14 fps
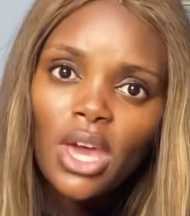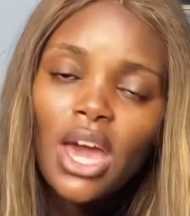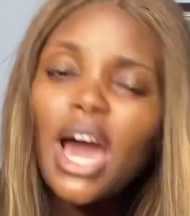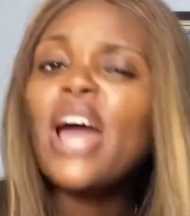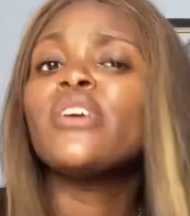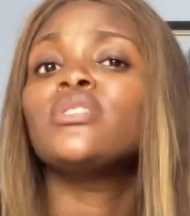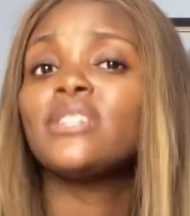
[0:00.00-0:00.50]
Are
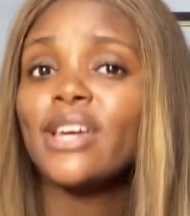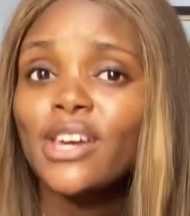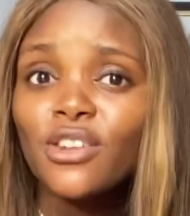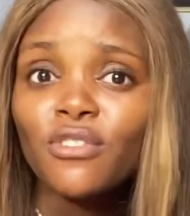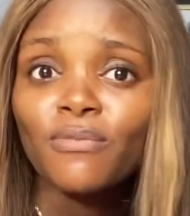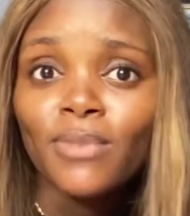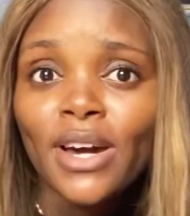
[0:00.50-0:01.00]
you tired
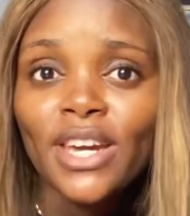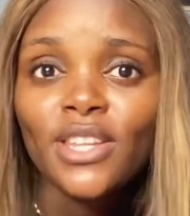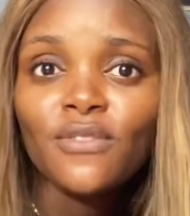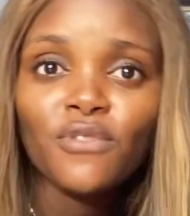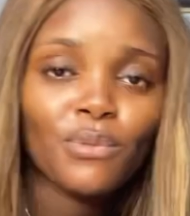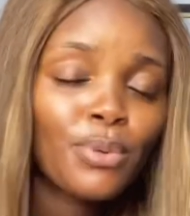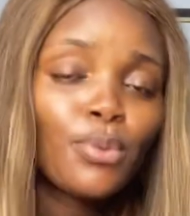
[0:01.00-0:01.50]
of buying
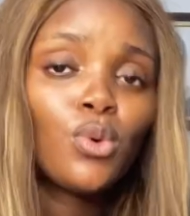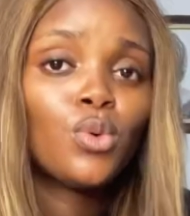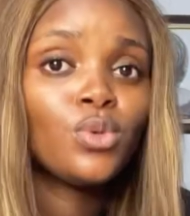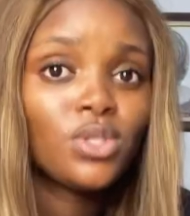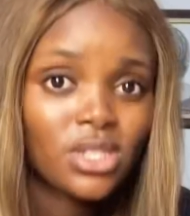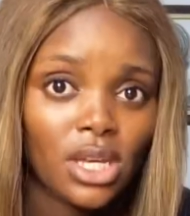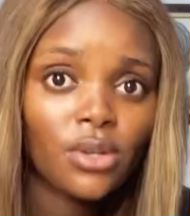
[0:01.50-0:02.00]
for people who
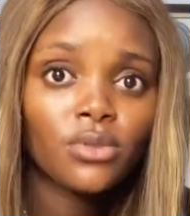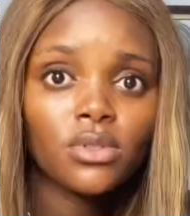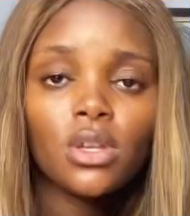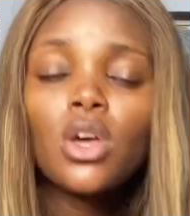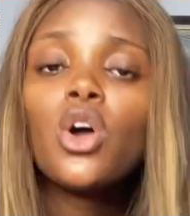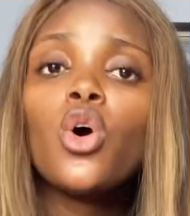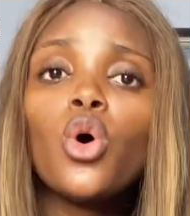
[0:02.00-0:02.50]
sells,
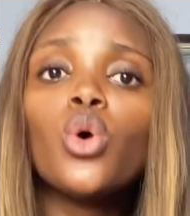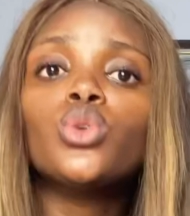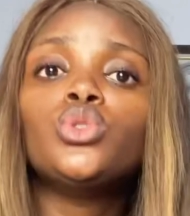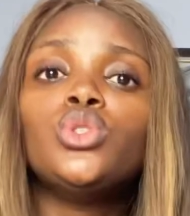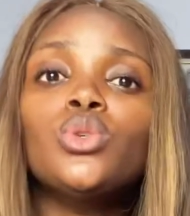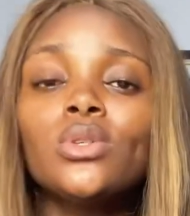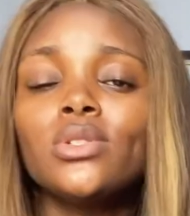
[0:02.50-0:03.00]
or do
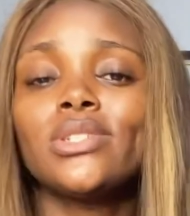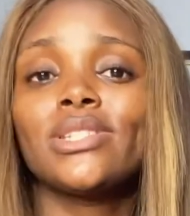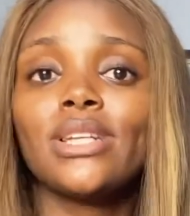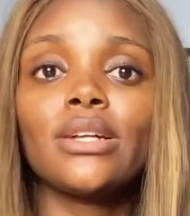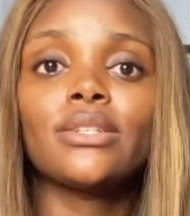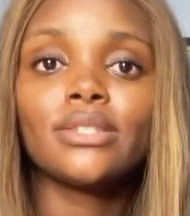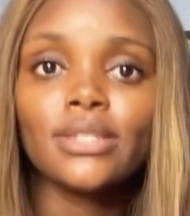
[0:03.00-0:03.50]
you want to
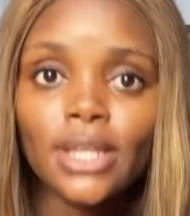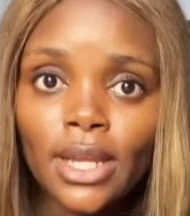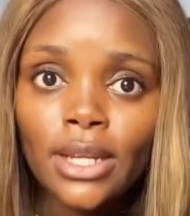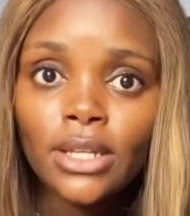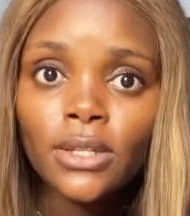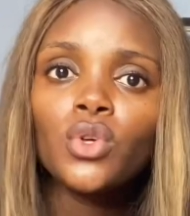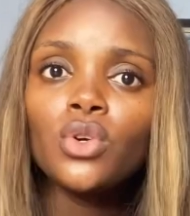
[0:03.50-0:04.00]
start
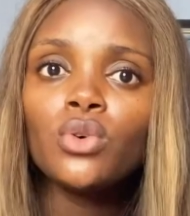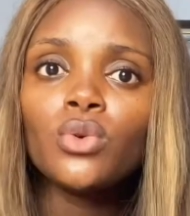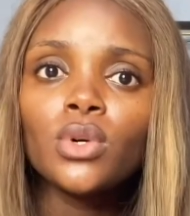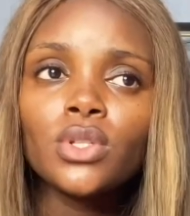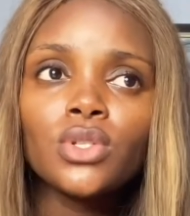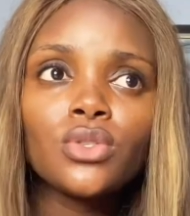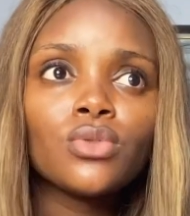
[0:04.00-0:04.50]
selling? Do you
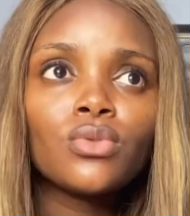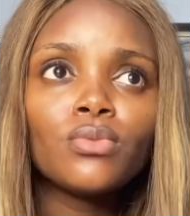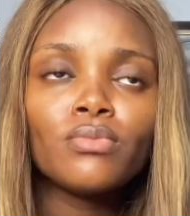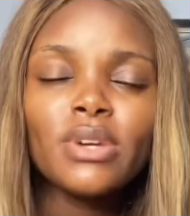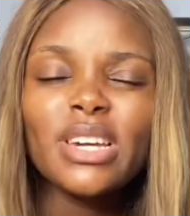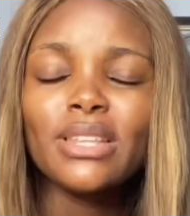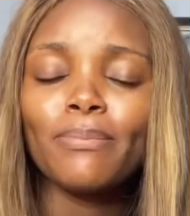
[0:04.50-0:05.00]
want to
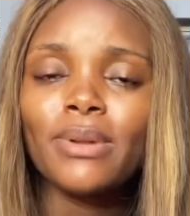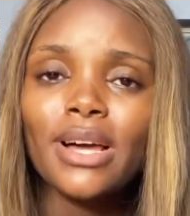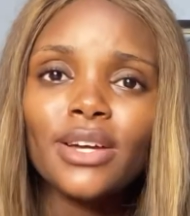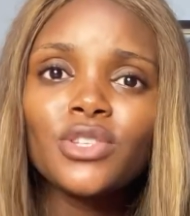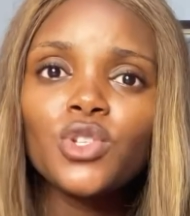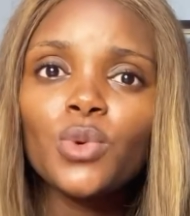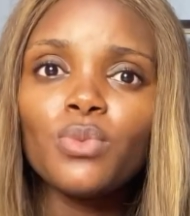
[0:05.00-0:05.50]
make a black
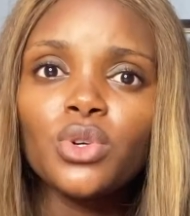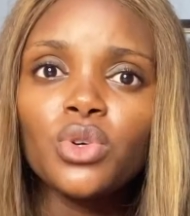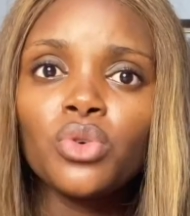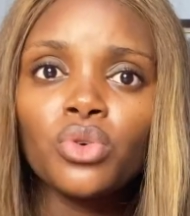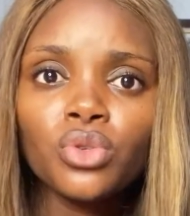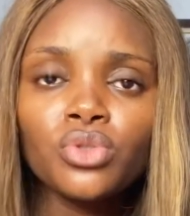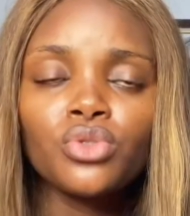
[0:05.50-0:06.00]
soap
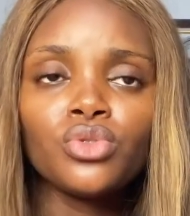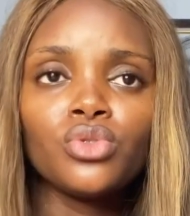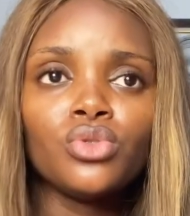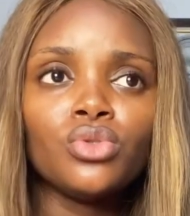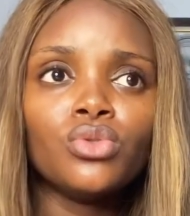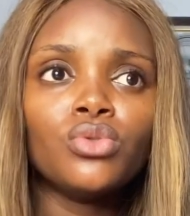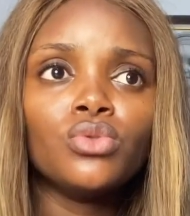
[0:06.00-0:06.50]
because
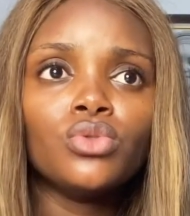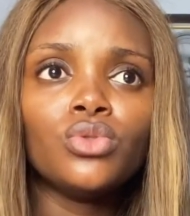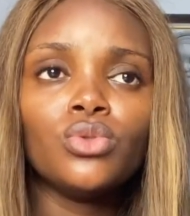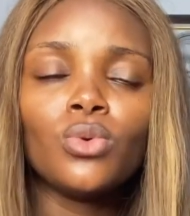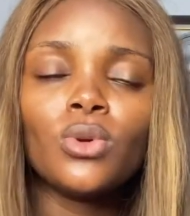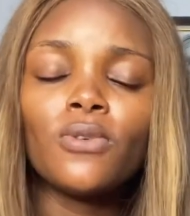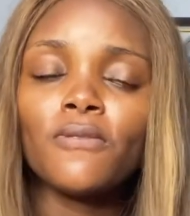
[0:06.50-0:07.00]
you
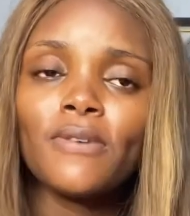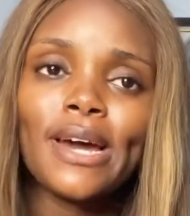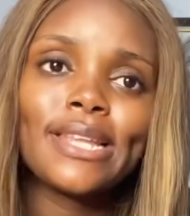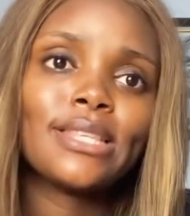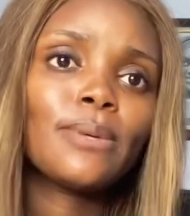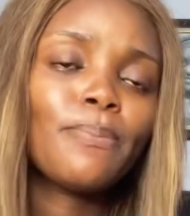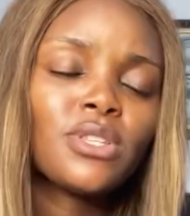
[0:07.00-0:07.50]
want to
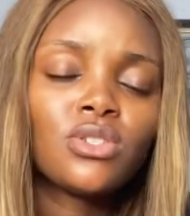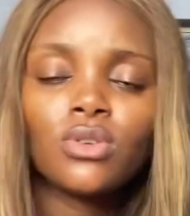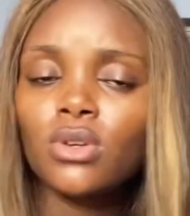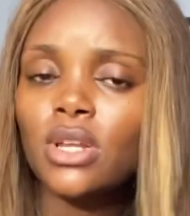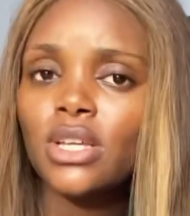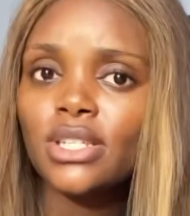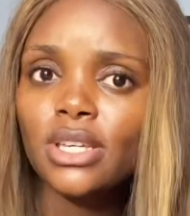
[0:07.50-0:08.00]
fight a
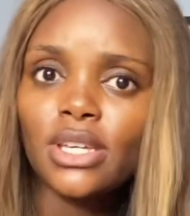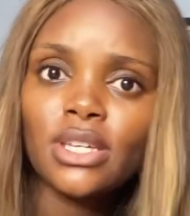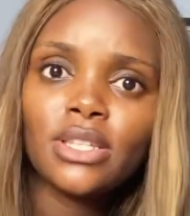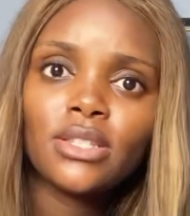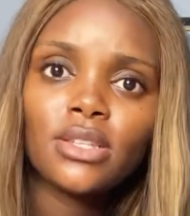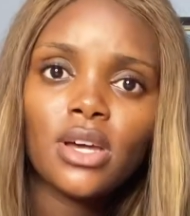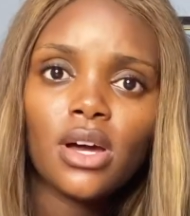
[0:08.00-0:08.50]
particular skin